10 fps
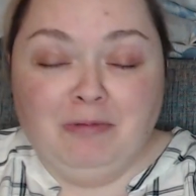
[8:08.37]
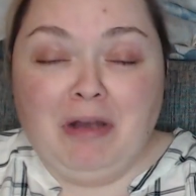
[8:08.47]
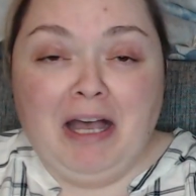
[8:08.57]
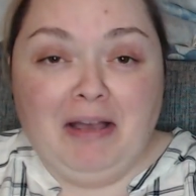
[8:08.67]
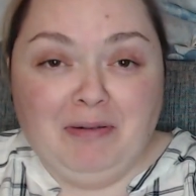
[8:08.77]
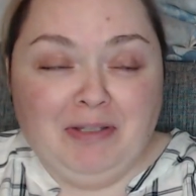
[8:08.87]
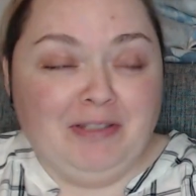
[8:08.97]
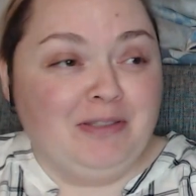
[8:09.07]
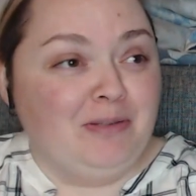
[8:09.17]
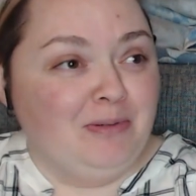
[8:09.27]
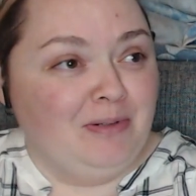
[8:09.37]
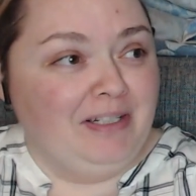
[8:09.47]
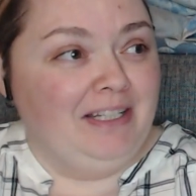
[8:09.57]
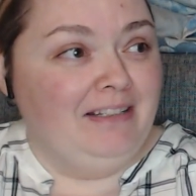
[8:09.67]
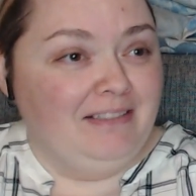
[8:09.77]
wow, he's
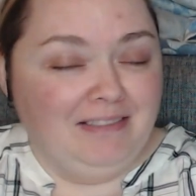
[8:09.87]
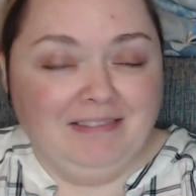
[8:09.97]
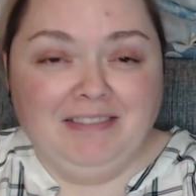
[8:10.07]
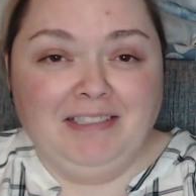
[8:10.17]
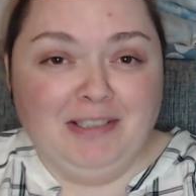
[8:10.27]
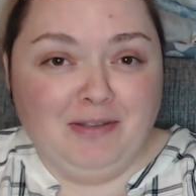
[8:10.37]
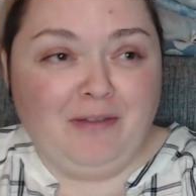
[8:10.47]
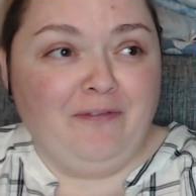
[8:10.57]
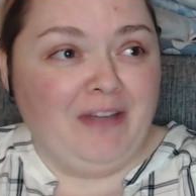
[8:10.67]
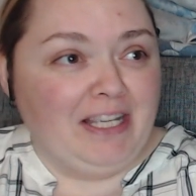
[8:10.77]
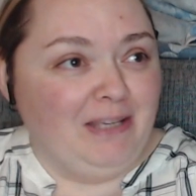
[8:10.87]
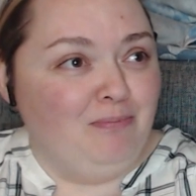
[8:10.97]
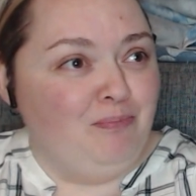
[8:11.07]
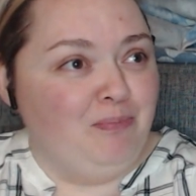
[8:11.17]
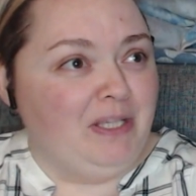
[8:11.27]
turning into a fucking
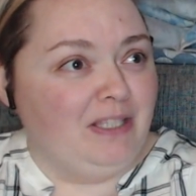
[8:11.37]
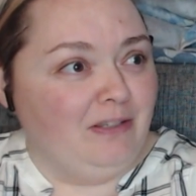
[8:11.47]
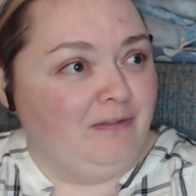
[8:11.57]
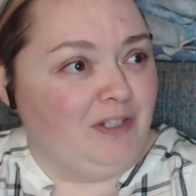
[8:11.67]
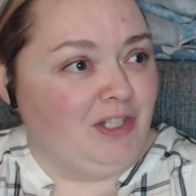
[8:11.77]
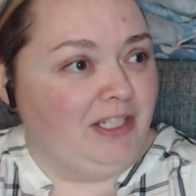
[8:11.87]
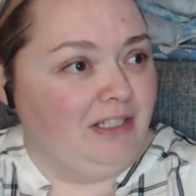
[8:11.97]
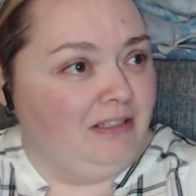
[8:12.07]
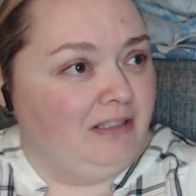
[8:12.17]
piece of shit.